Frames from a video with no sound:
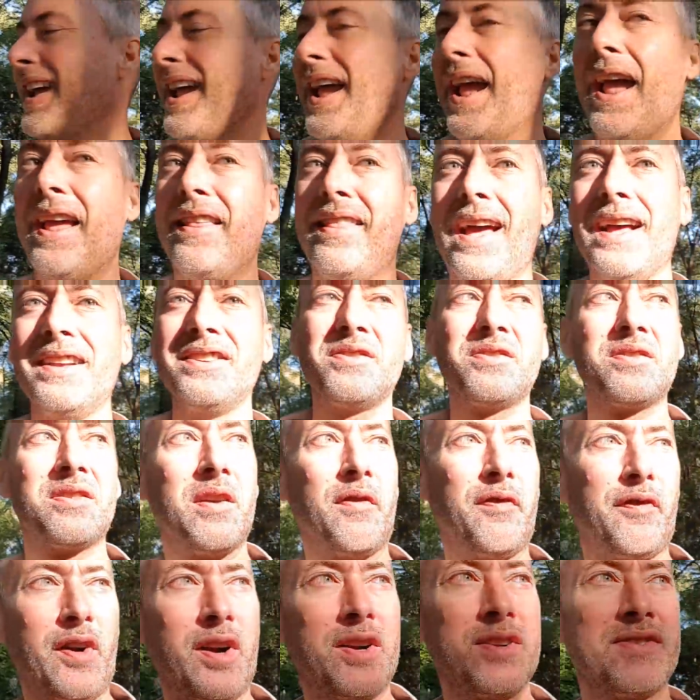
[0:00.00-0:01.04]
And that's the
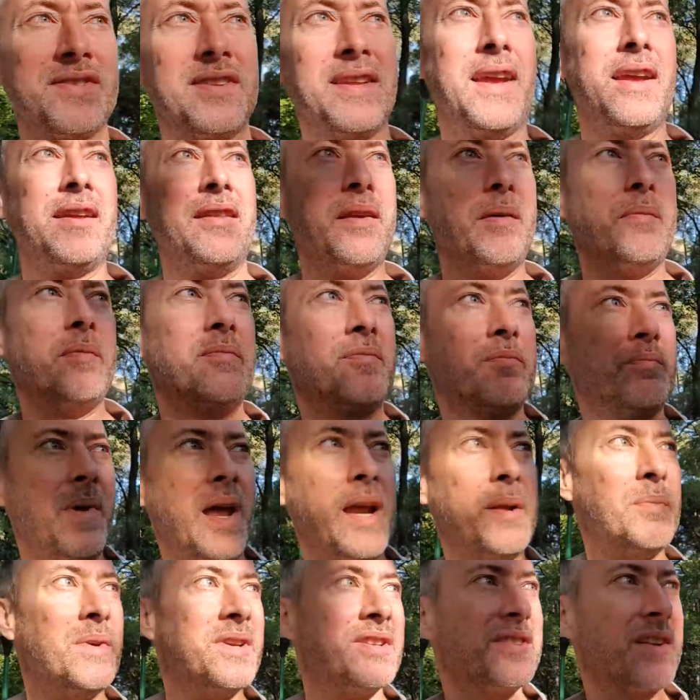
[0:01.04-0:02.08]
first thing that
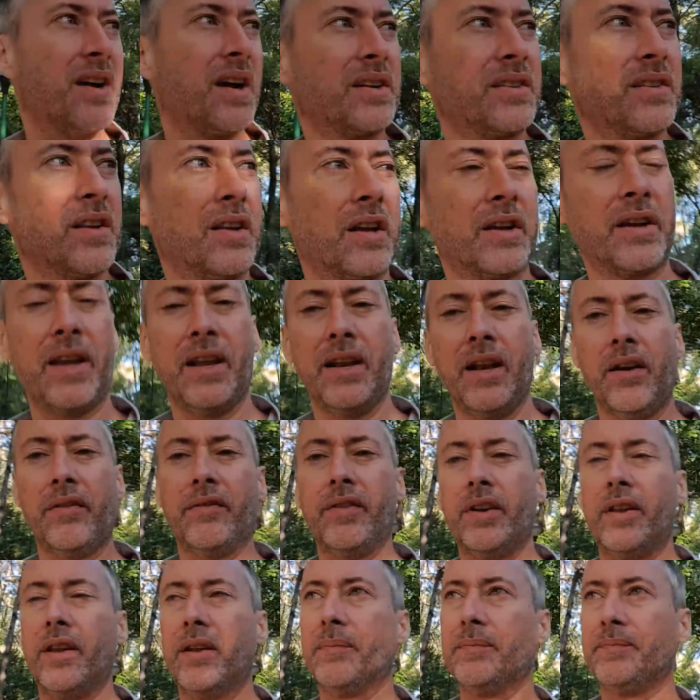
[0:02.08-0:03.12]
made me start to look into
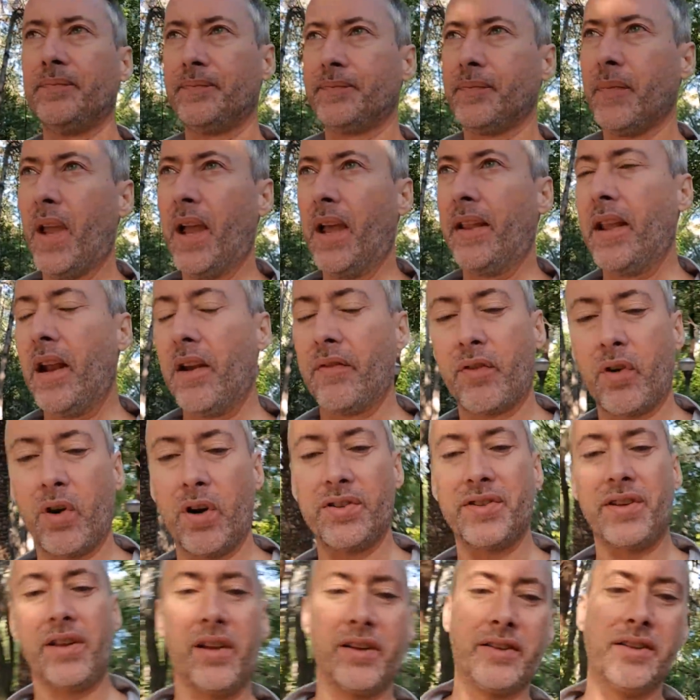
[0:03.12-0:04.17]
everything. And then, of
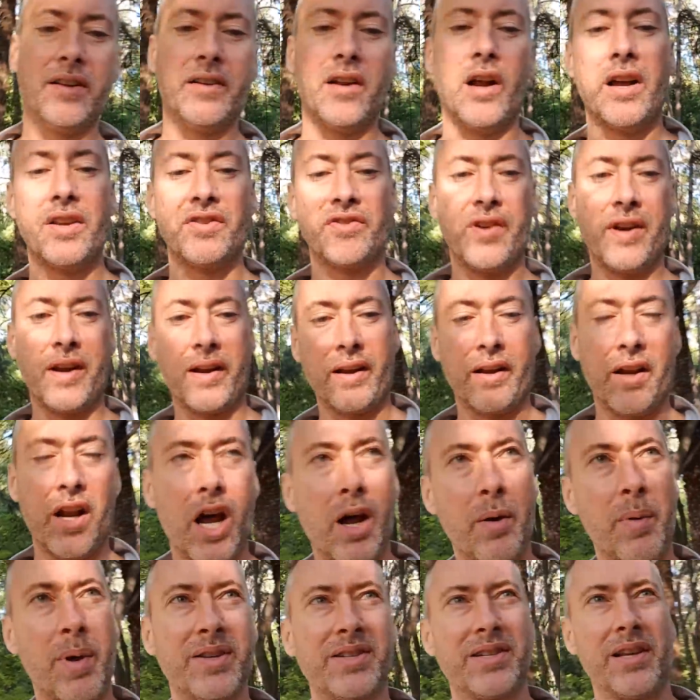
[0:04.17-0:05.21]
course, I looked into Austrian
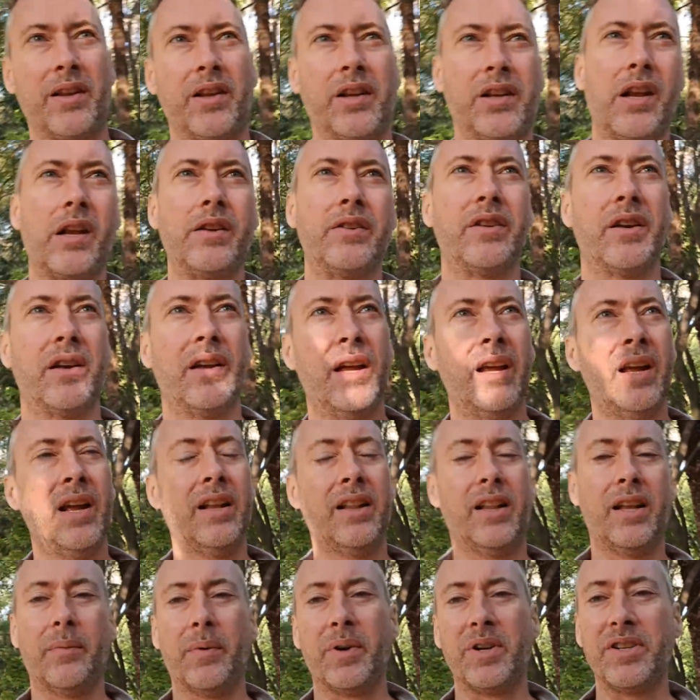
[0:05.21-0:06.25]
economics, I looked into
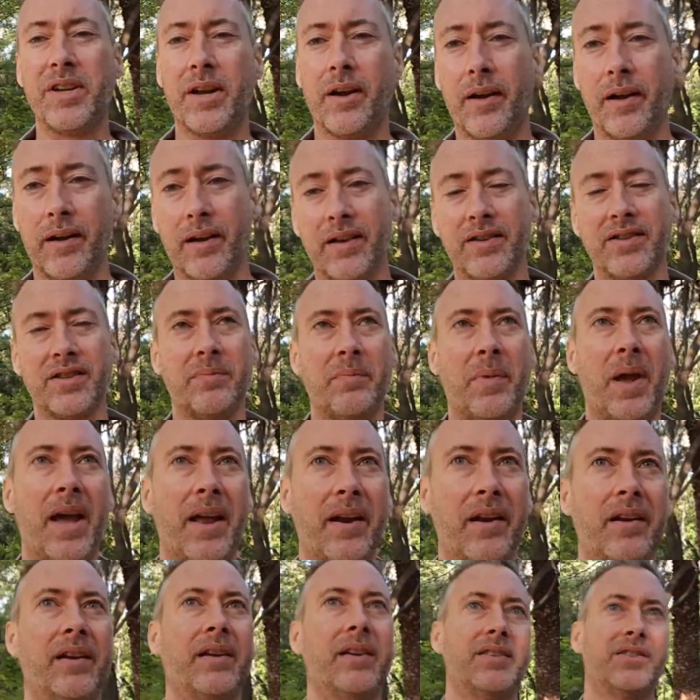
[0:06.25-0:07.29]
libertarianism,
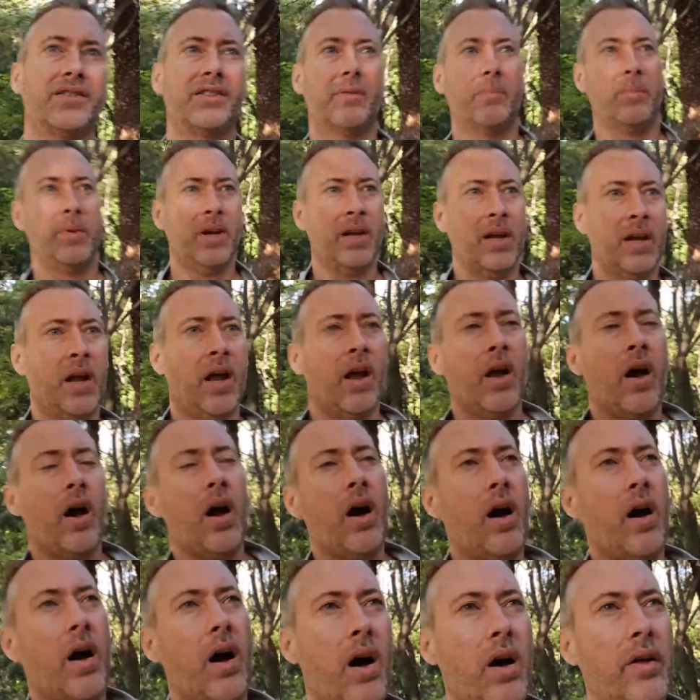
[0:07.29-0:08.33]
anarchism,
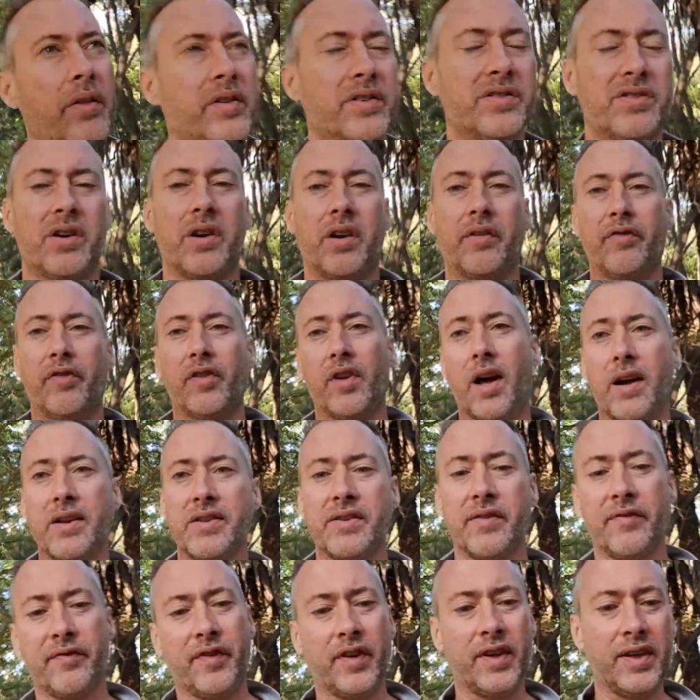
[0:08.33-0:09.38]
all those sort of
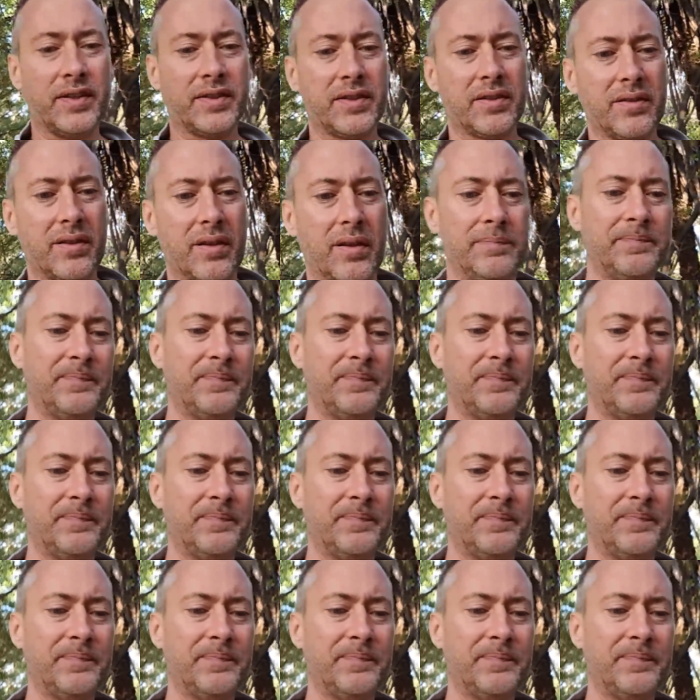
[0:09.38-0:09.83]
philosophies,